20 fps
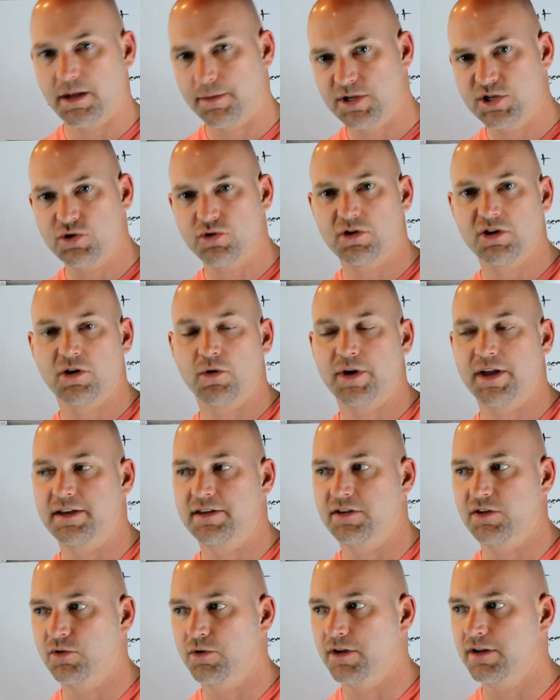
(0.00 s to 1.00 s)
I mean, you can go ahead
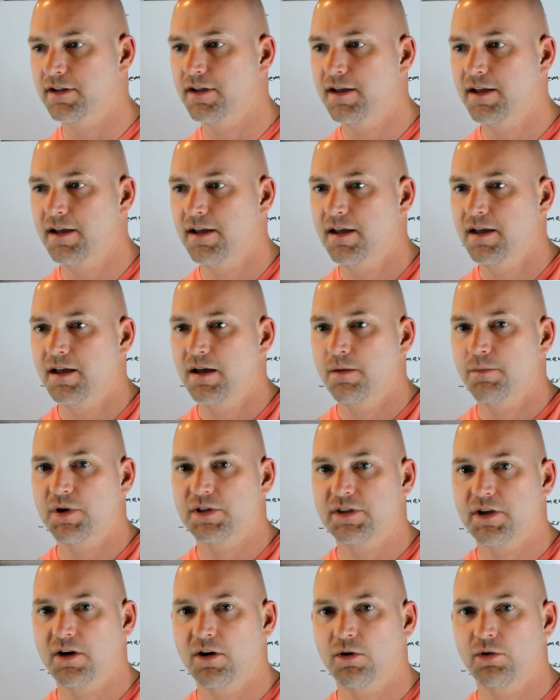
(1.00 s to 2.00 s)
and do it,
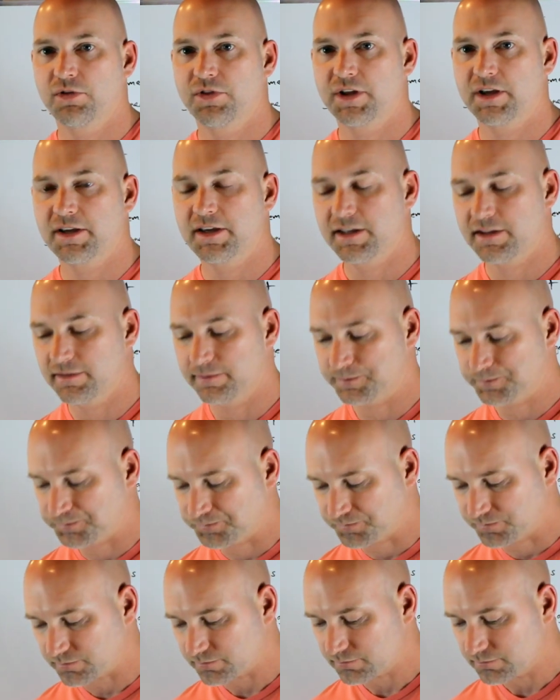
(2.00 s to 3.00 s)
but the whole thinking
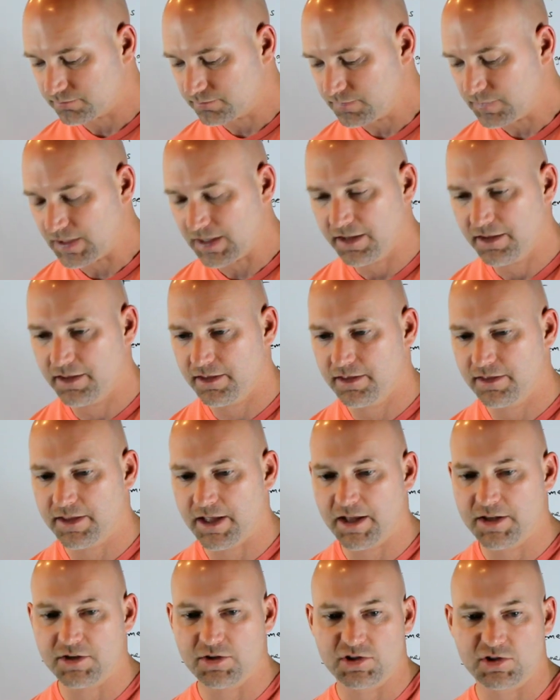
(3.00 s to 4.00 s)

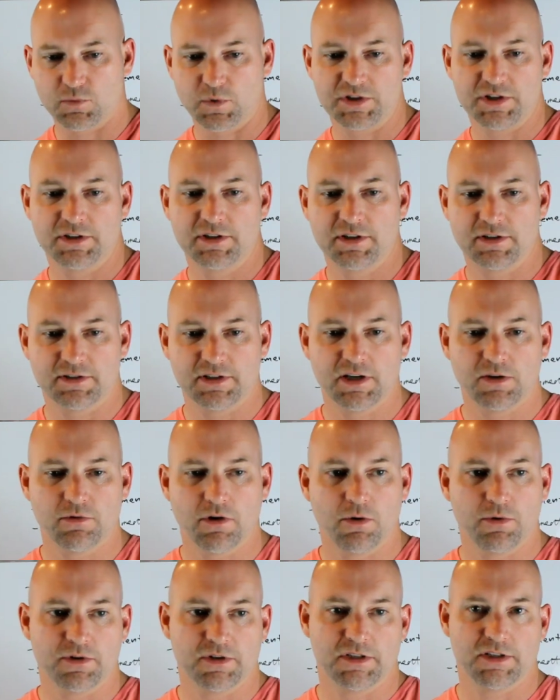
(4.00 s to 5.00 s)
that switch it to
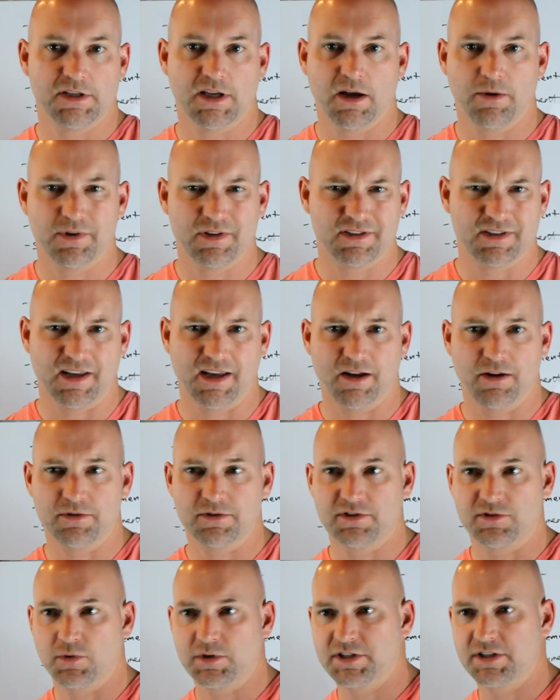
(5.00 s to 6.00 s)
zero and see how it
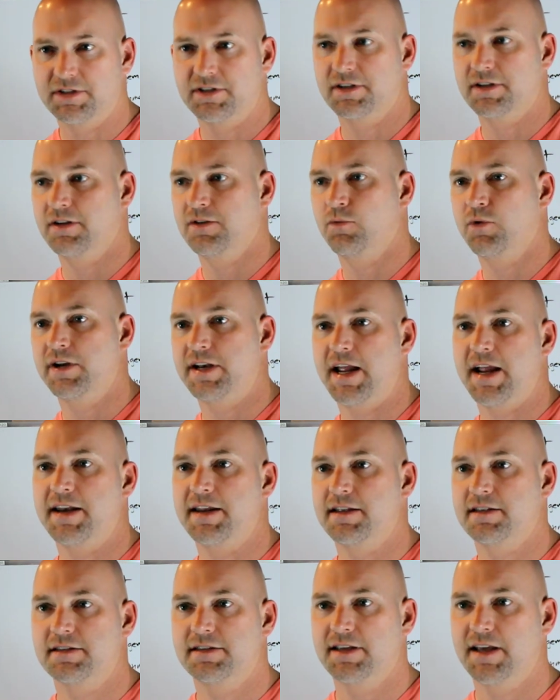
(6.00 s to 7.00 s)
sounds, switch it to
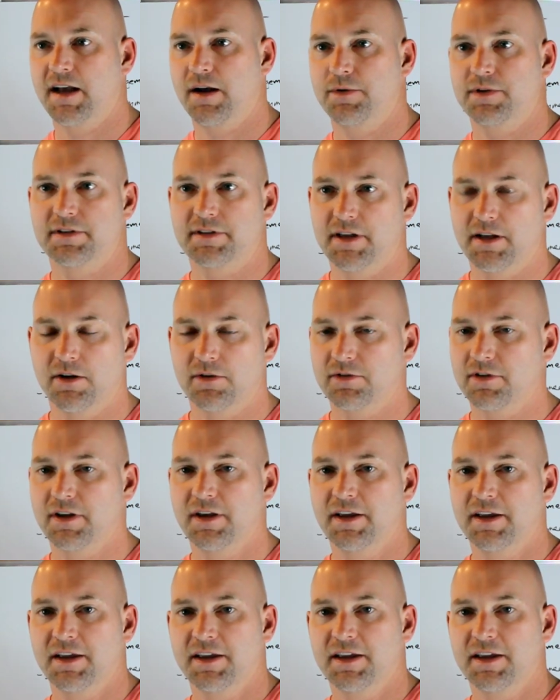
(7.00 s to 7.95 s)
180 and see how it sounds.